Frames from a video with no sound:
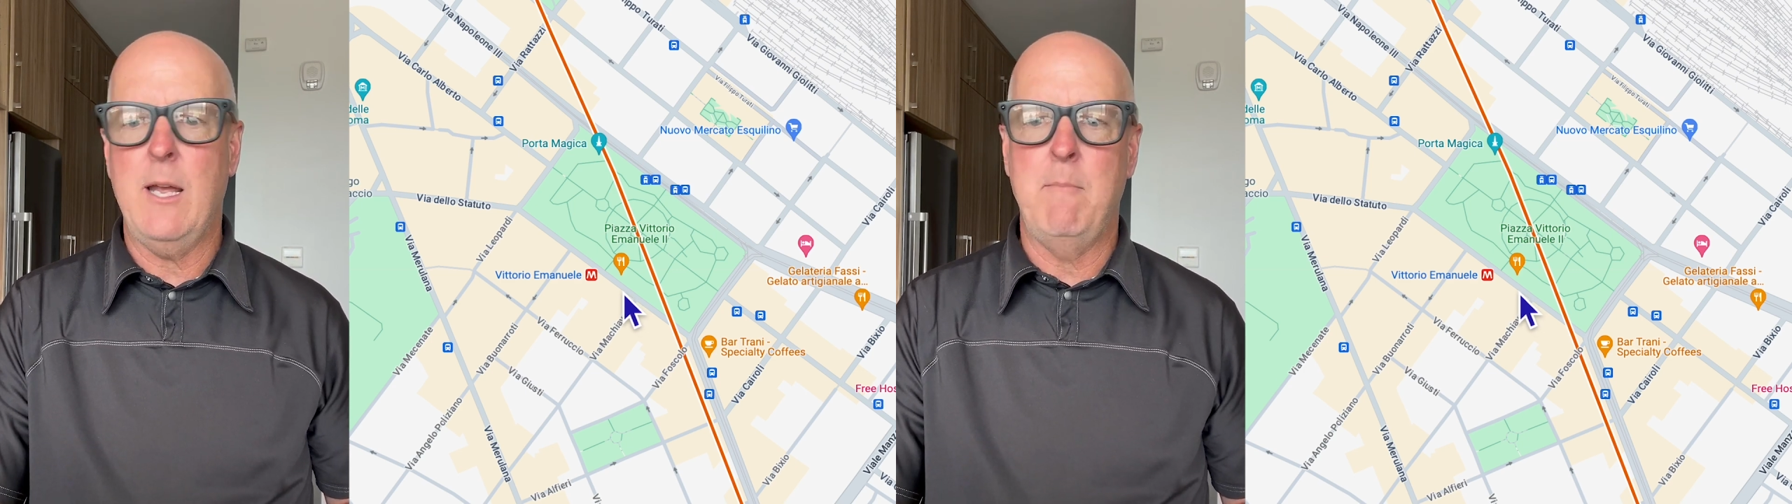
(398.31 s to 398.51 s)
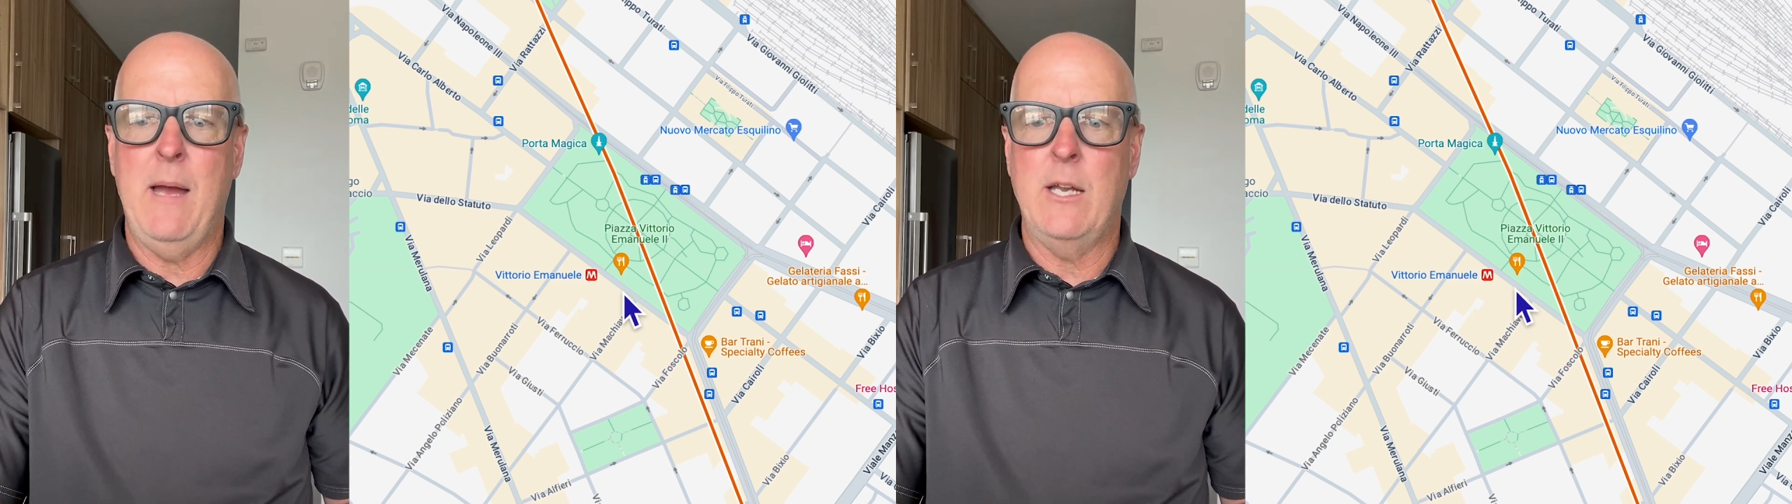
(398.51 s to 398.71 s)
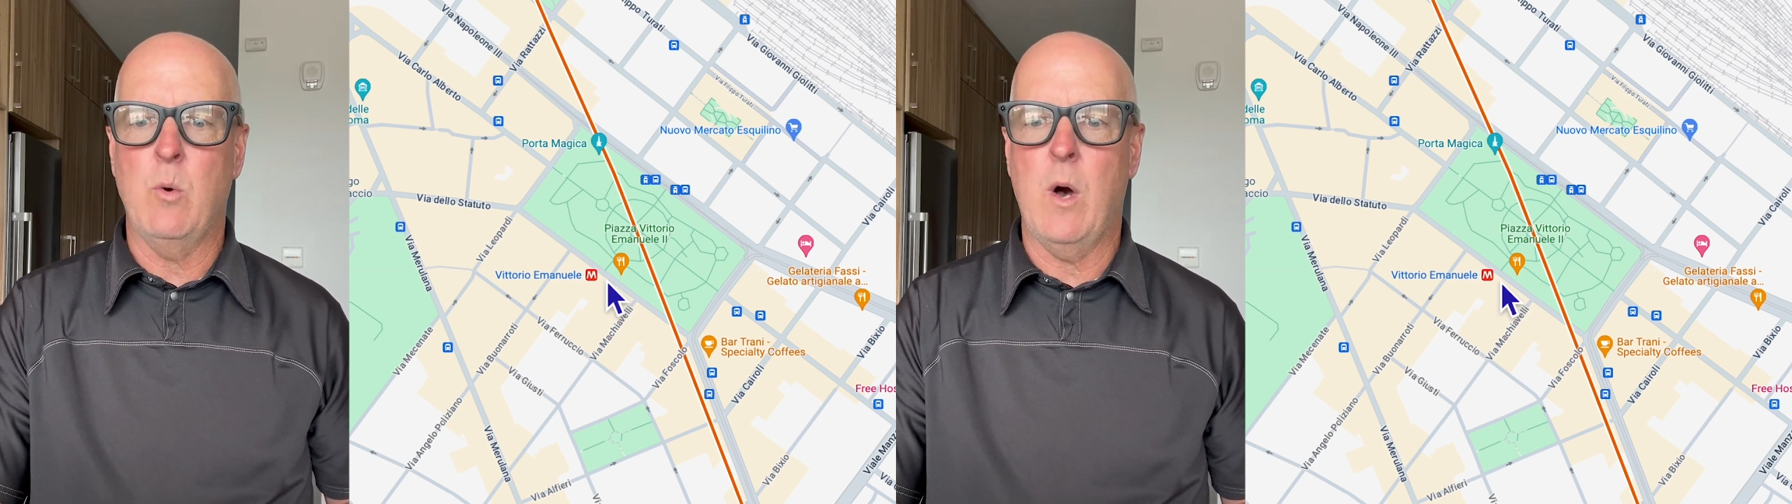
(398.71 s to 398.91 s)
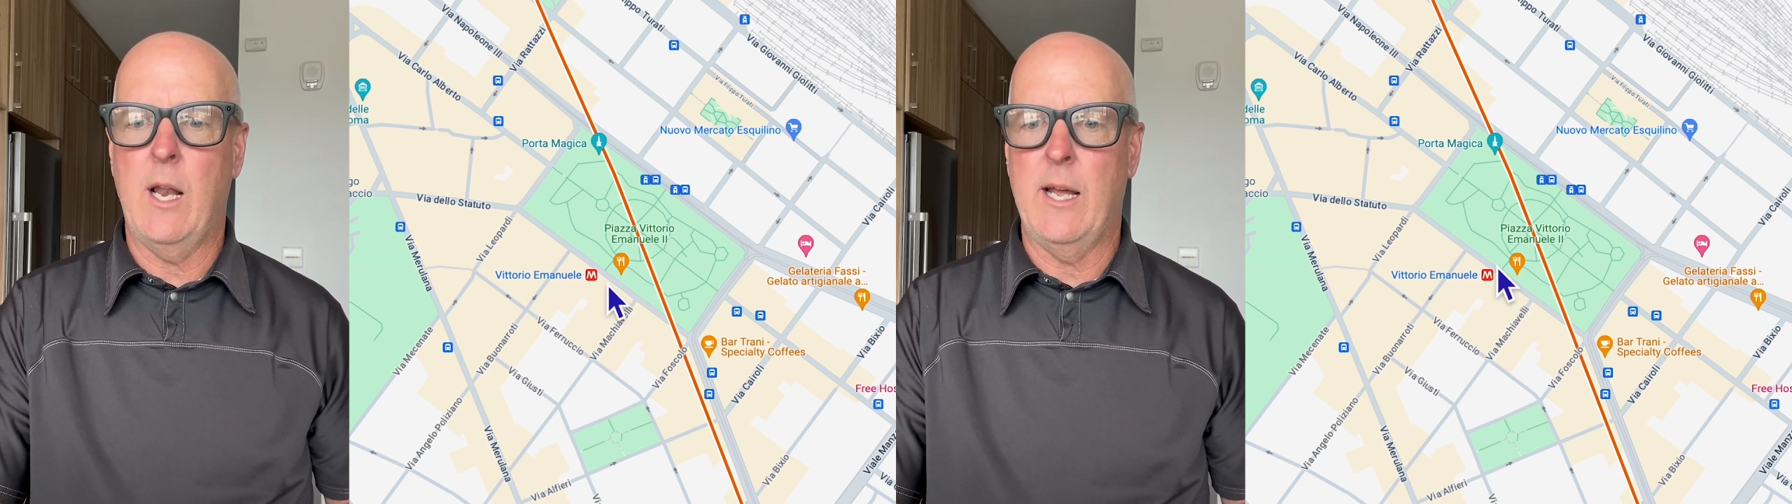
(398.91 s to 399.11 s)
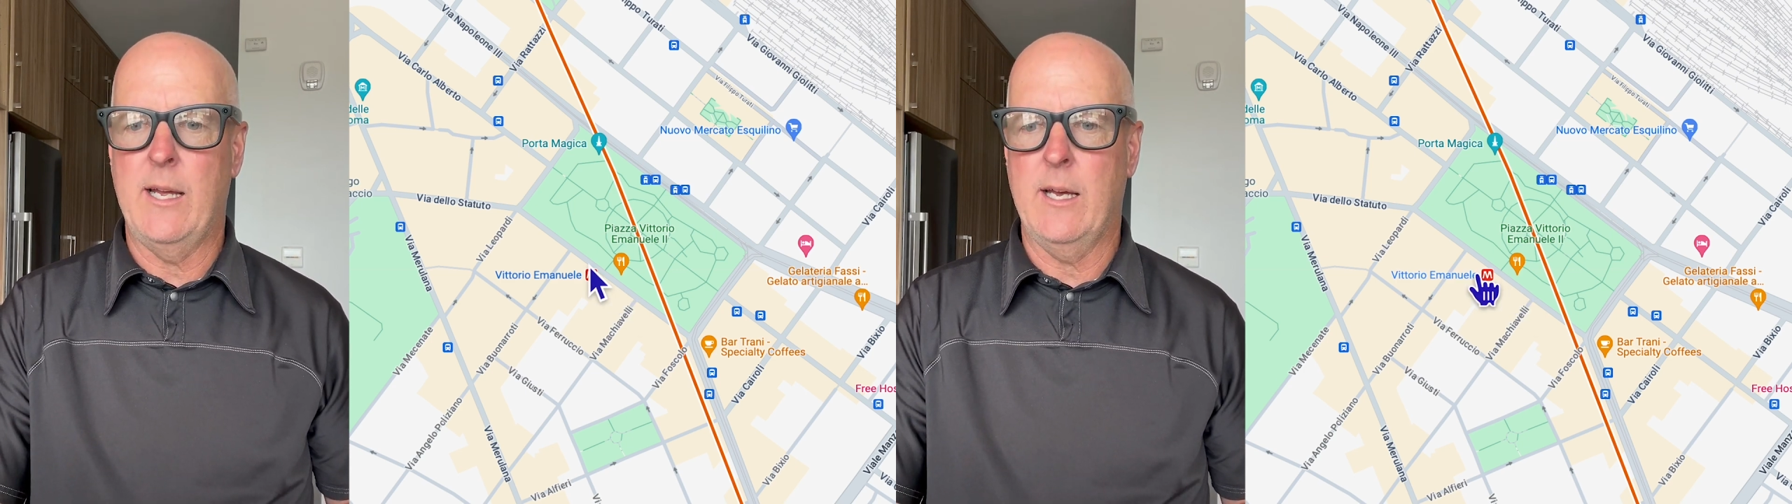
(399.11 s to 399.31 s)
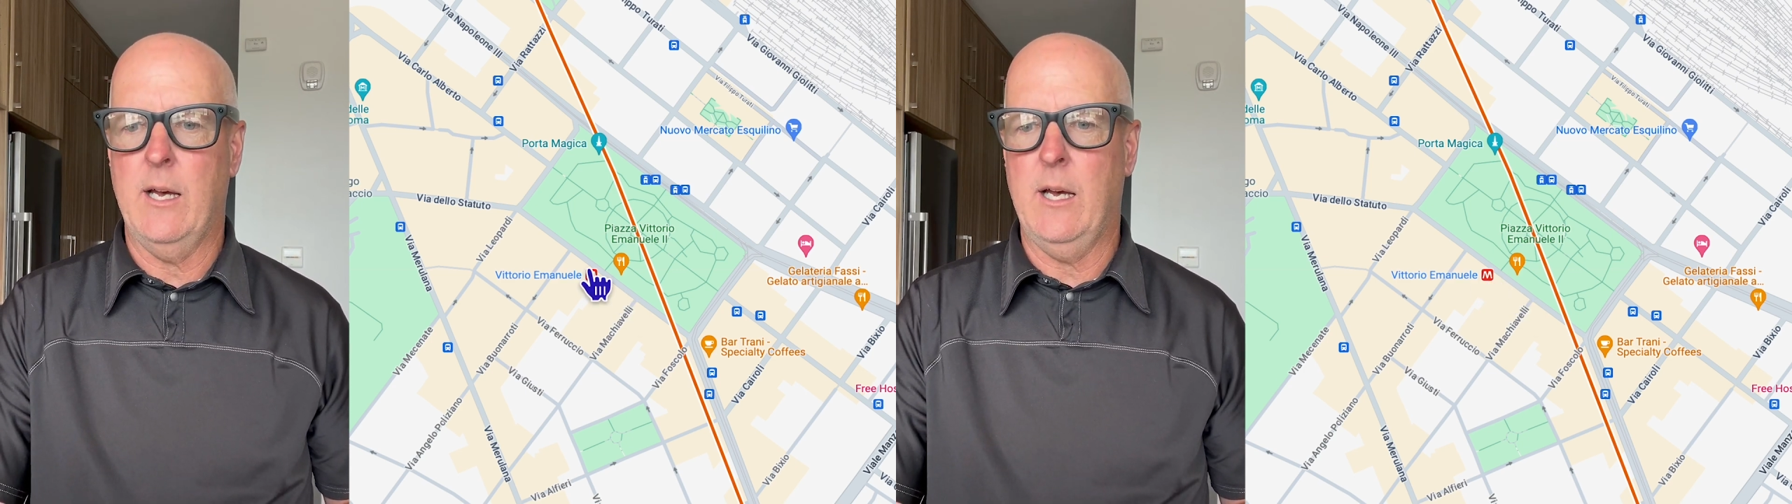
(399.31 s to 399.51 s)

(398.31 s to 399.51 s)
Emanuele